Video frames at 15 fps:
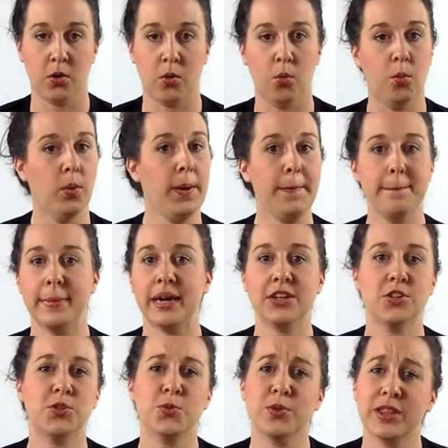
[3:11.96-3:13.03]
what
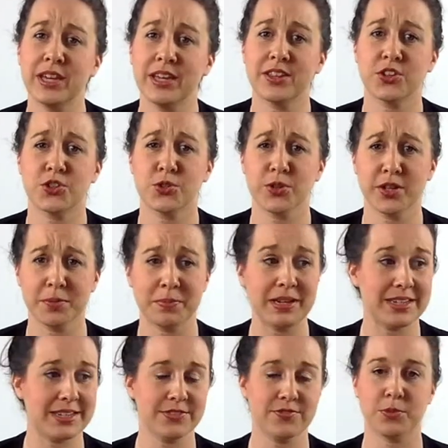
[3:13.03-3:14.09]
makes you think that you're going to be
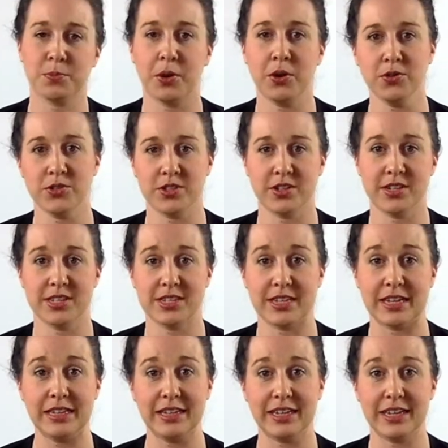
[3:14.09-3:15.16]
a different person and
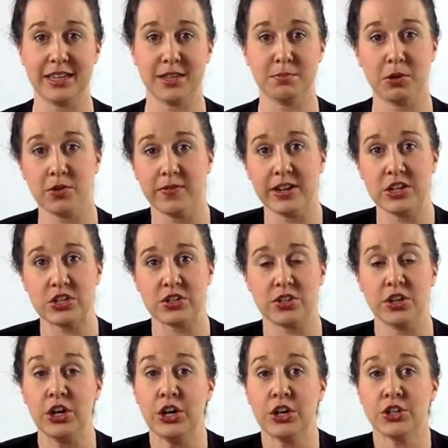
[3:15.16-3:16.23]
suddenly get the motivation
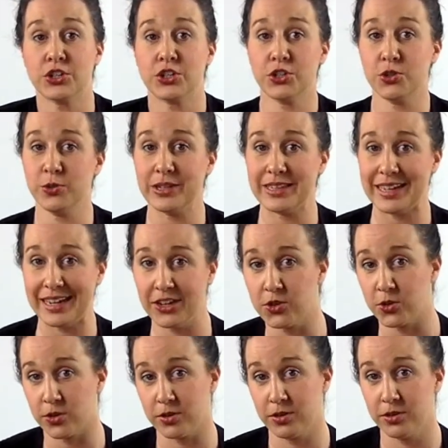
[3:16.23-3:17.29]
to do it
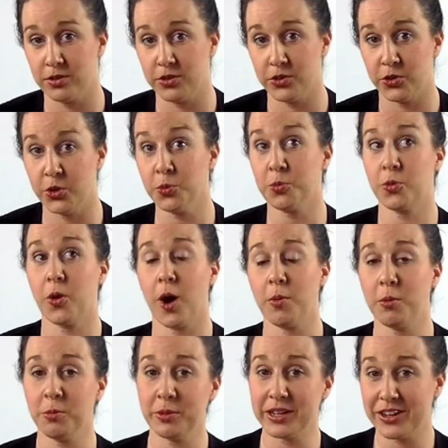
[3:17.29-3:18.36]
later? You're
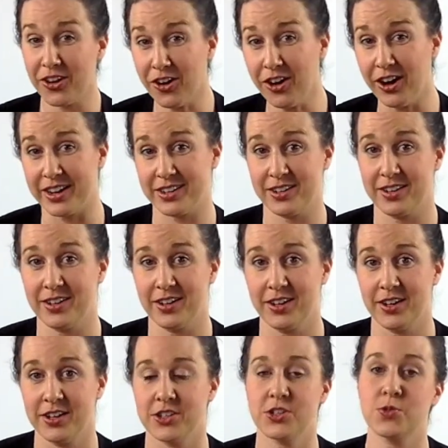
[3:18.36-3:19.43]
probably not.
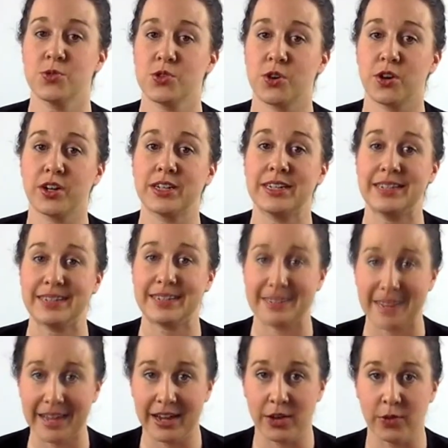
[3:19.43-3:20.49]
So start
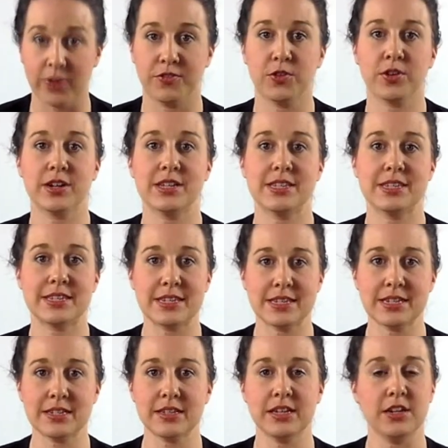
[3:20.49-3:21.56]
now. If you're
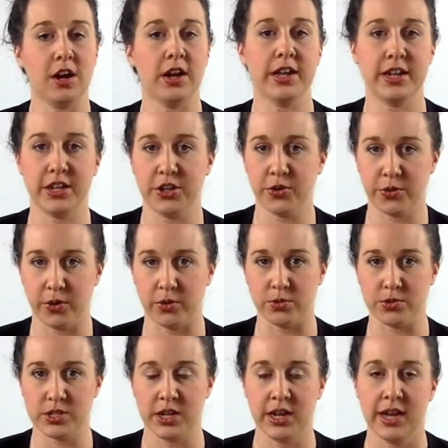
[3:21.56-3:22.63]
consistently not hitting your
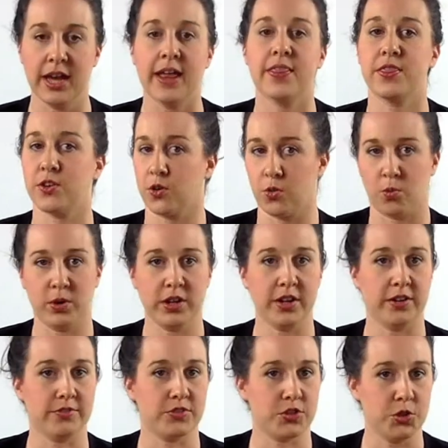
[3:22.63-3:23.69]
goals, there are one
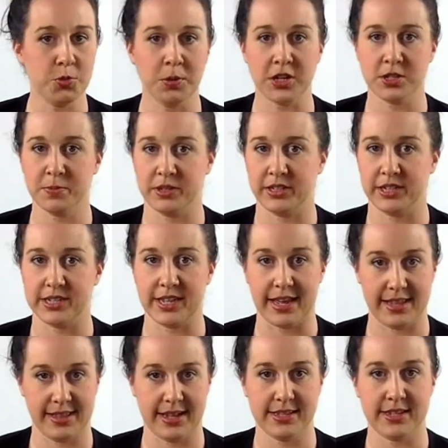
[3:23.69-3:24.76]
of two possibilities,
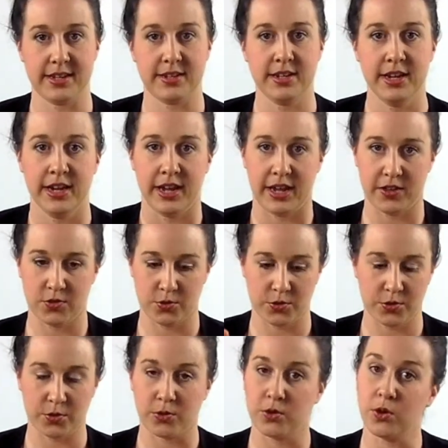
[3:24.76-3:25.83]
and that's it. Either
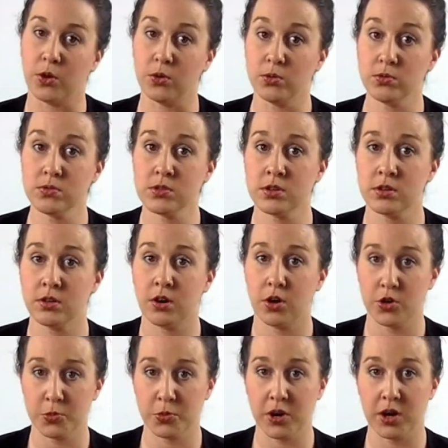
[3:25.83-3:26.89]
your goals
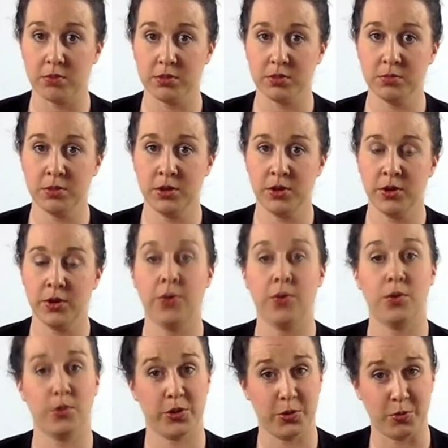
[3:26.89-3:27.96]
are the problem,
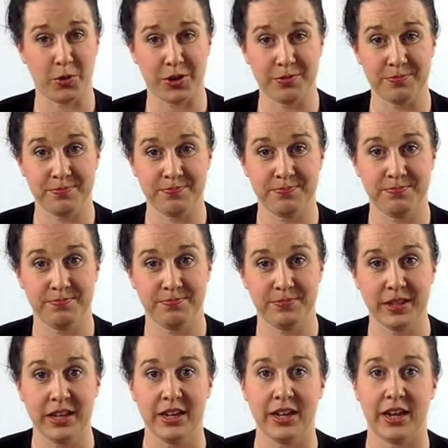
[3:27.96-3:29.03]
or you are.
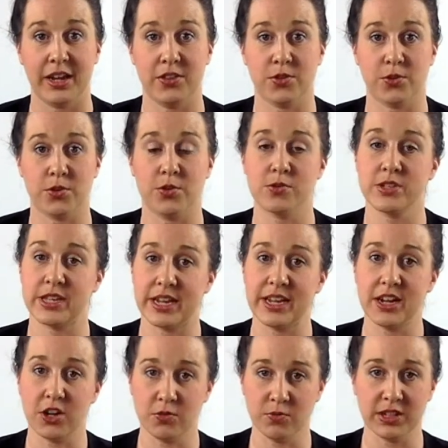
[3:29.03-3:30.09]
Either you're setting
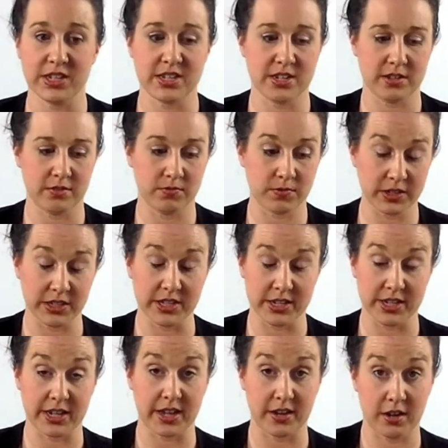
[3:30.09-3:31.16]

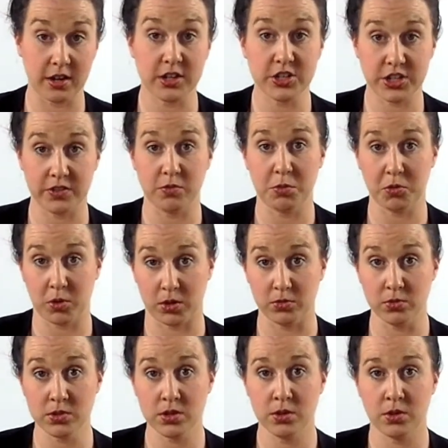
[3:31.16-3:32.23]
unrealistic and unachievable
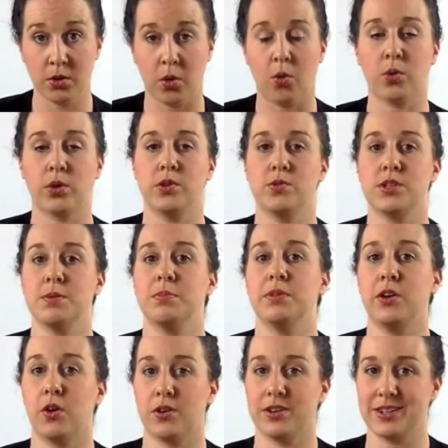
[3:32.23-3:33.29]
goals, or you
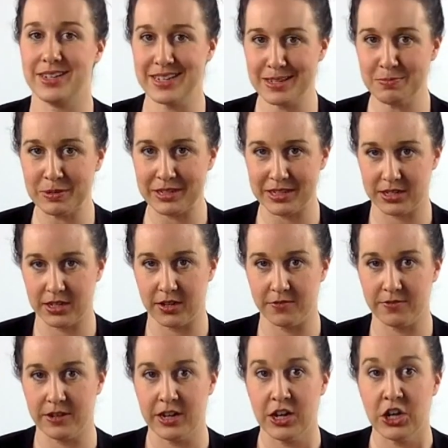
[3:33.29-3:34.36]
simply aren't disciplined
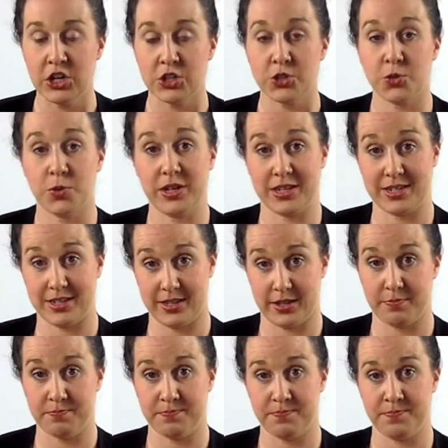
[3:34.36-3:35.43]
enough to get to
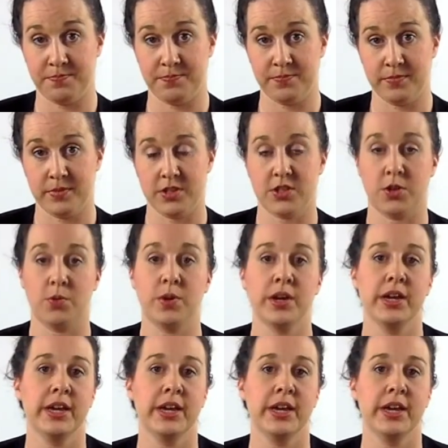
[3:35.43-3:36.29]
them. So